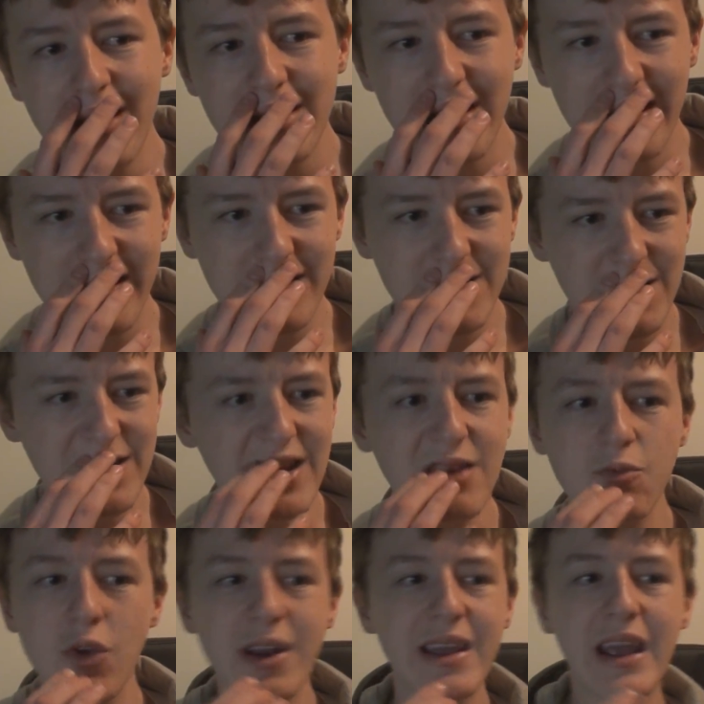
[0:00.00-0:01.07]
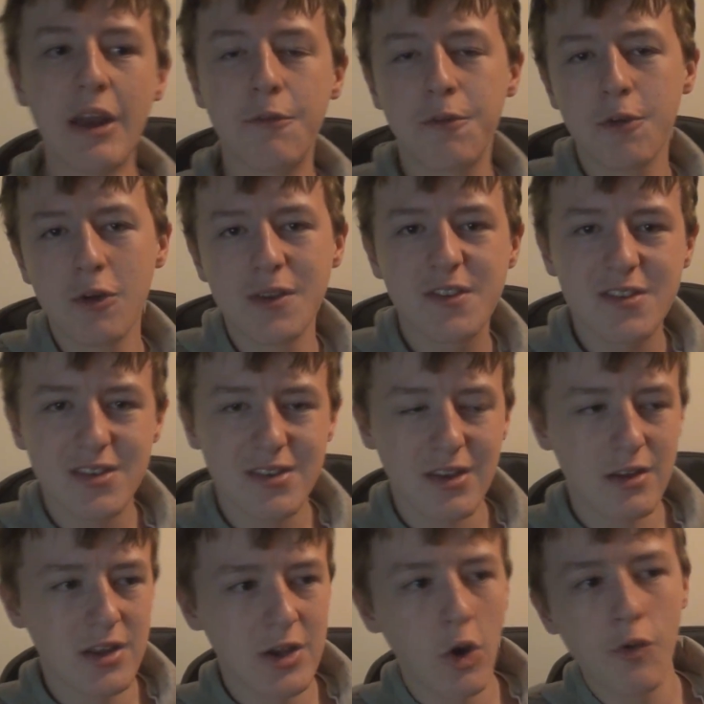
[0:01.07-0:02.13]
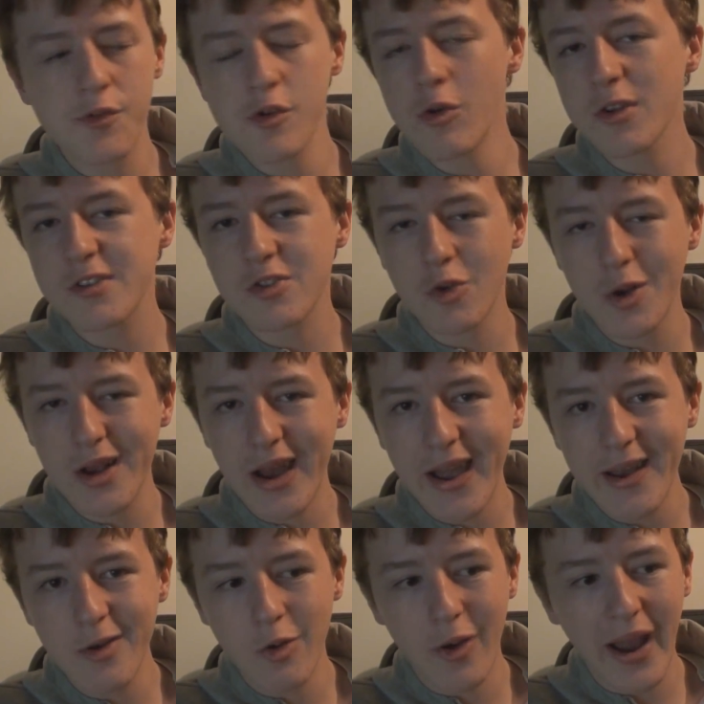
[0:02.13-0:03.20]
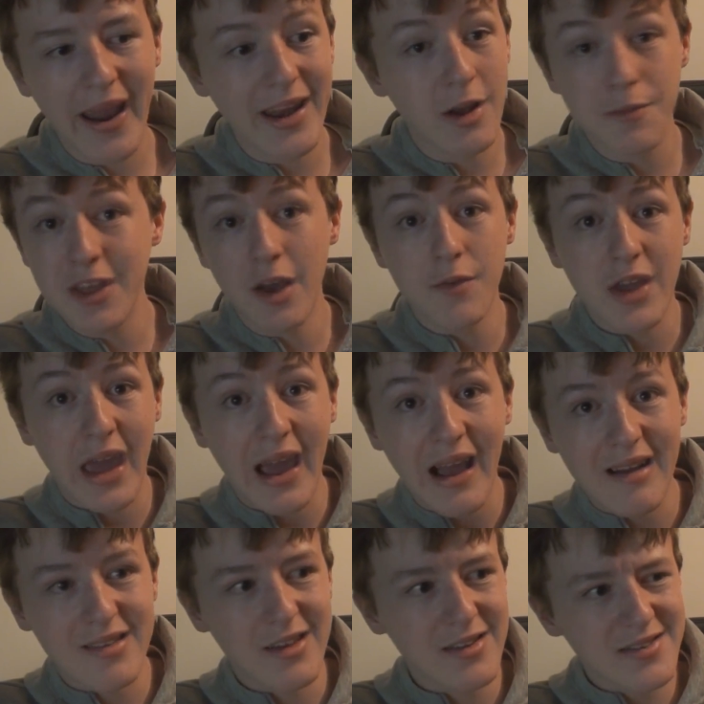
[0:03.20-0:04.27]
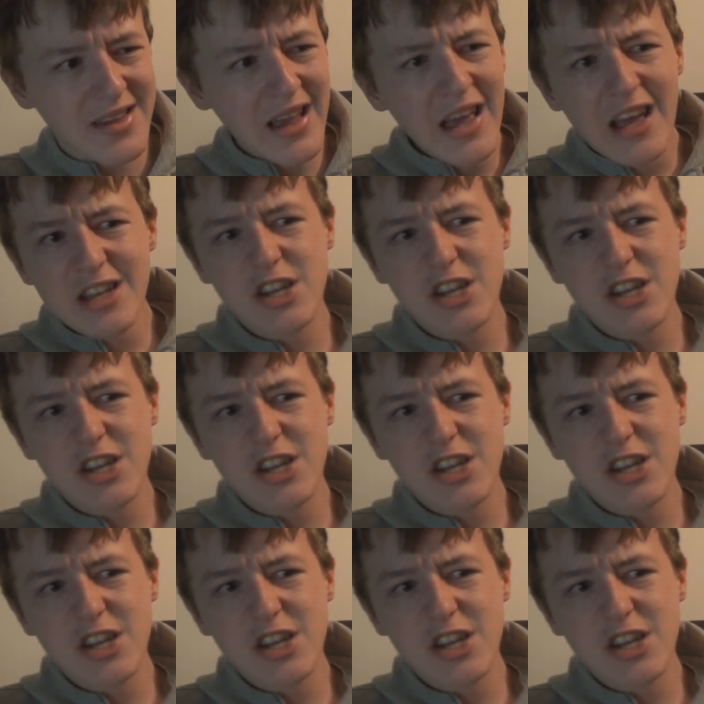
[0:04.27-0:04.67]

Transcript: Like, she didn't really influence the overall storyline or any of the other characters.